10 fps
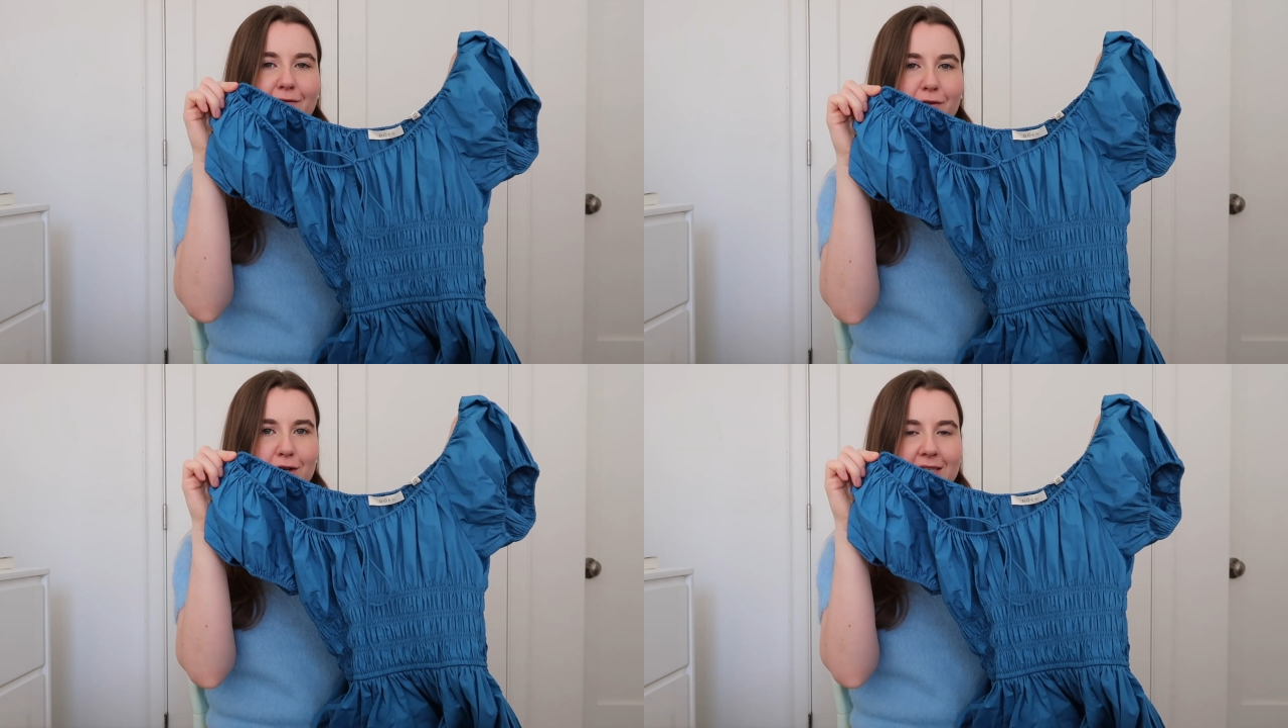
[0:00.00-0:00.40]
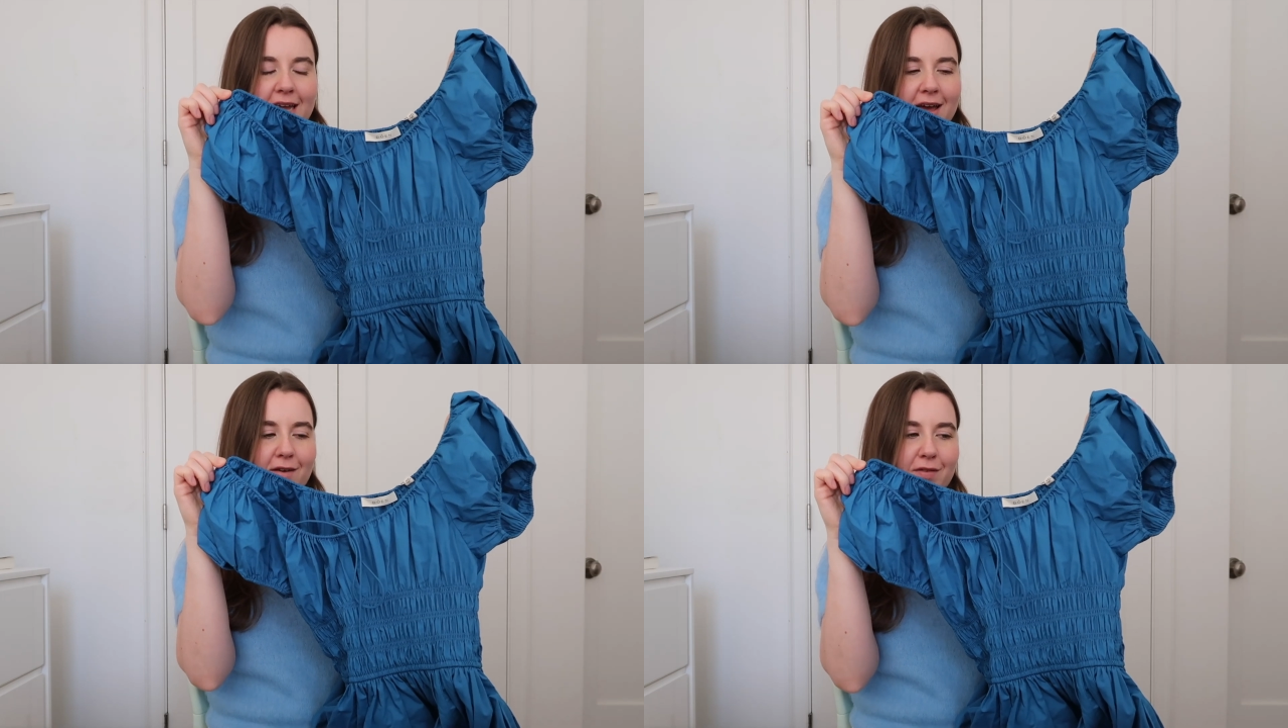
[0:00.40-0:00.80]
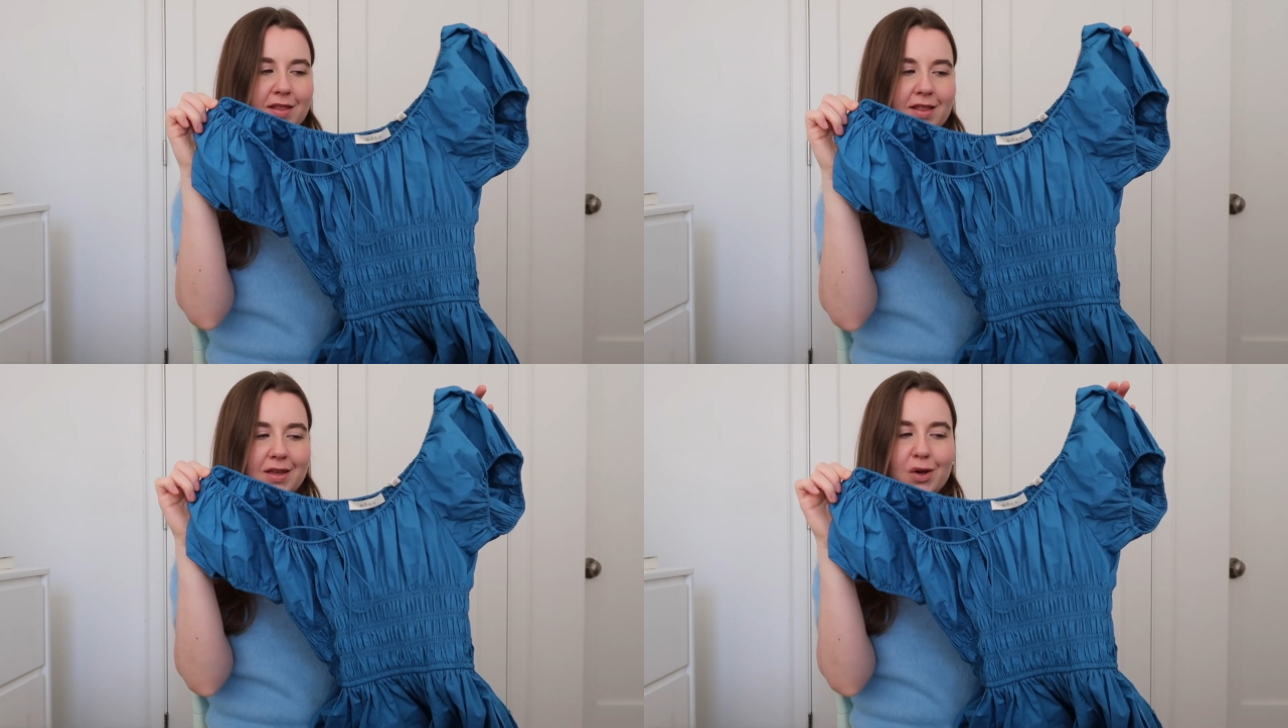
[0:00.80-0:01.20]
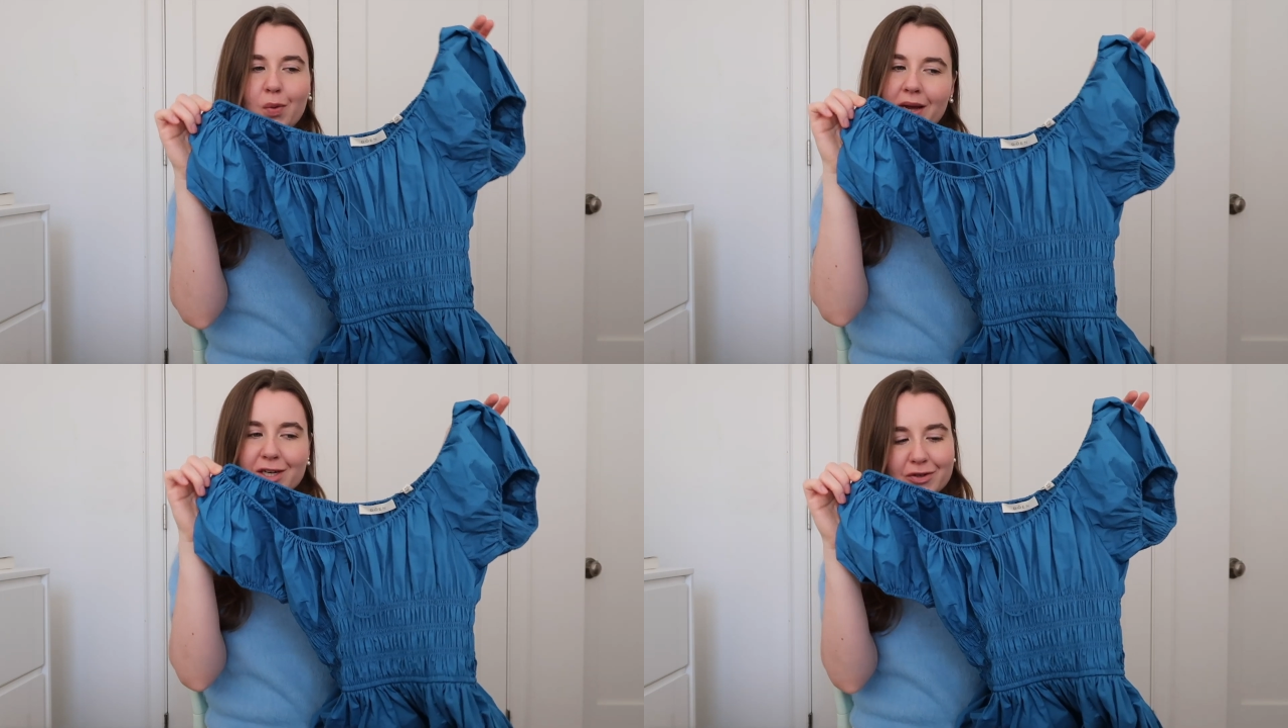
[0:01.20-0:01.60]
first have the
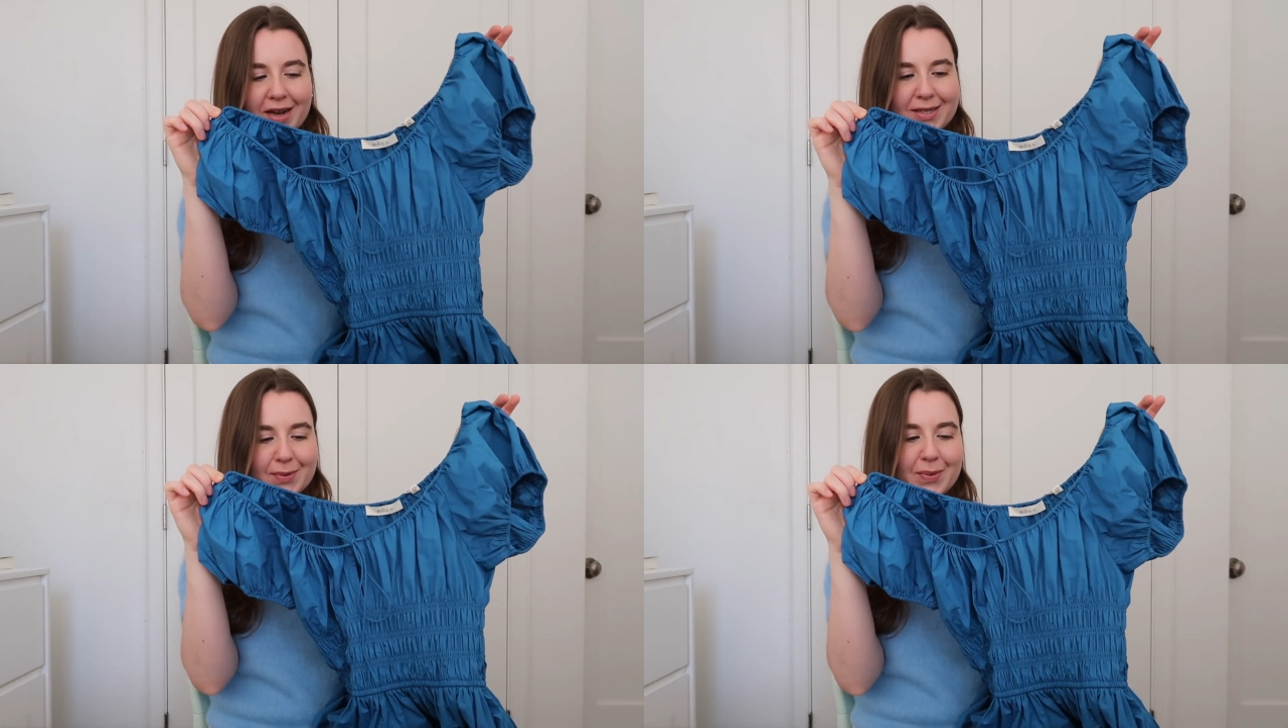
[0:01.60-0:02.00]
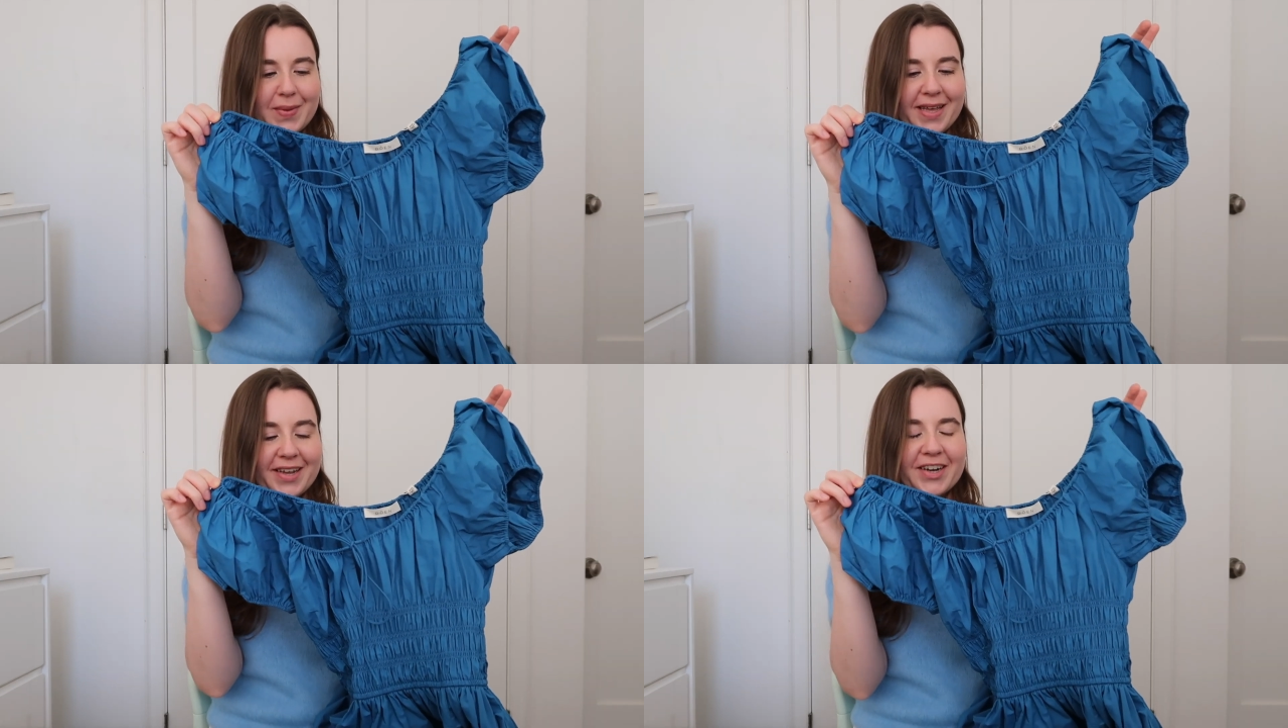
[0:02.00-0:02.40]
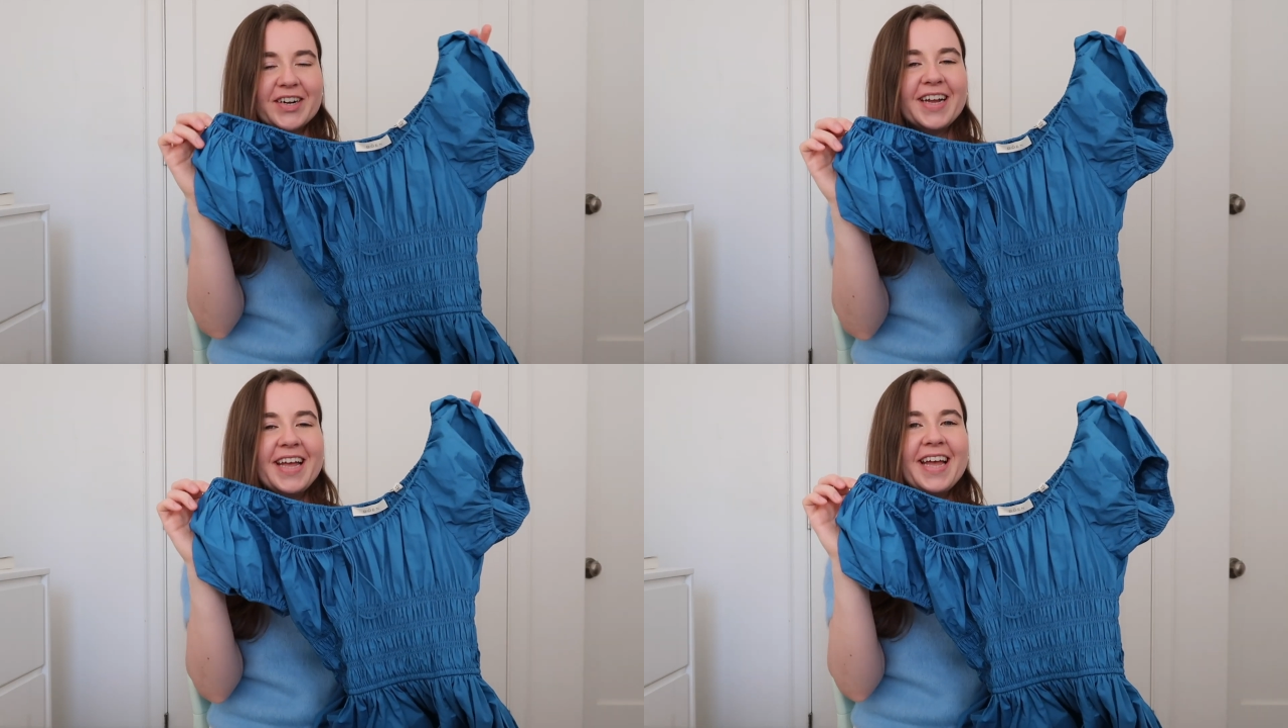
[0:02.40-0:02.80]
Quinn dress with me here,